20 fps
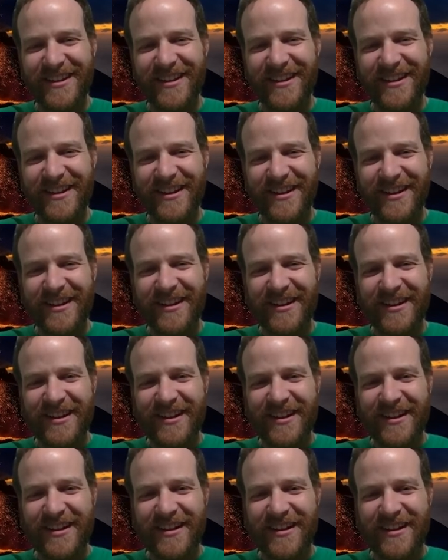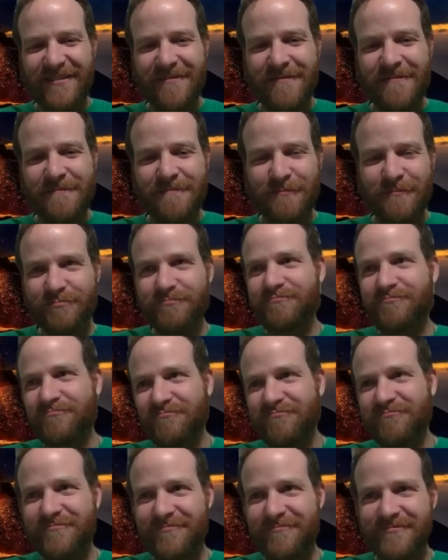
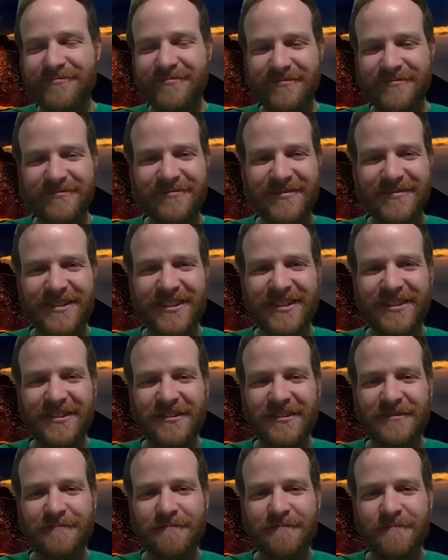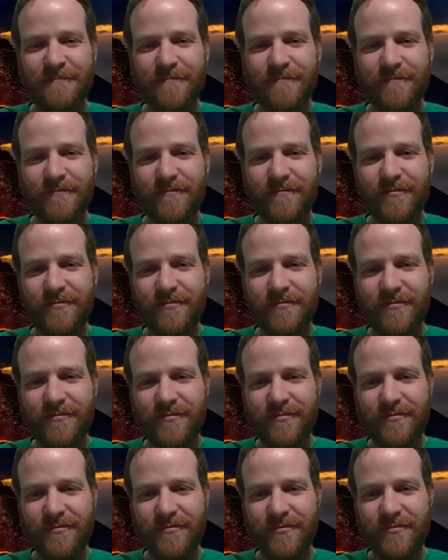
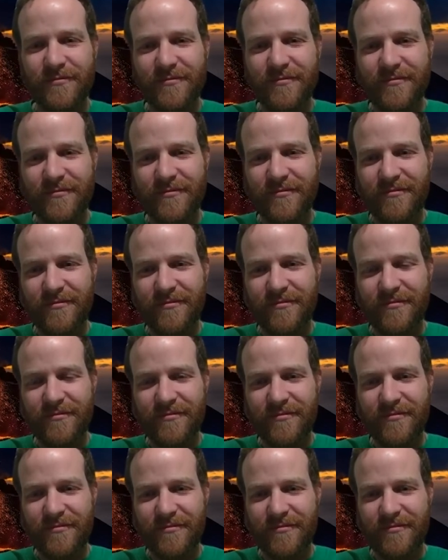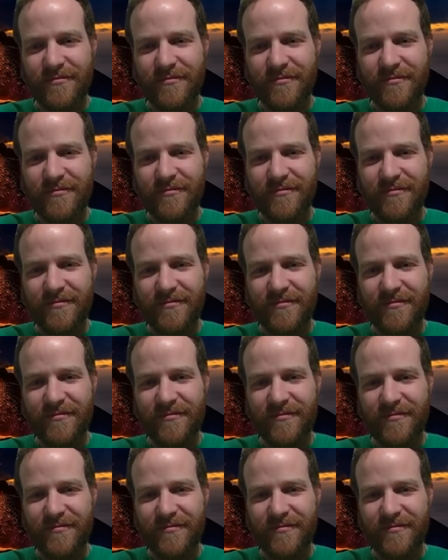This person isn't speaking.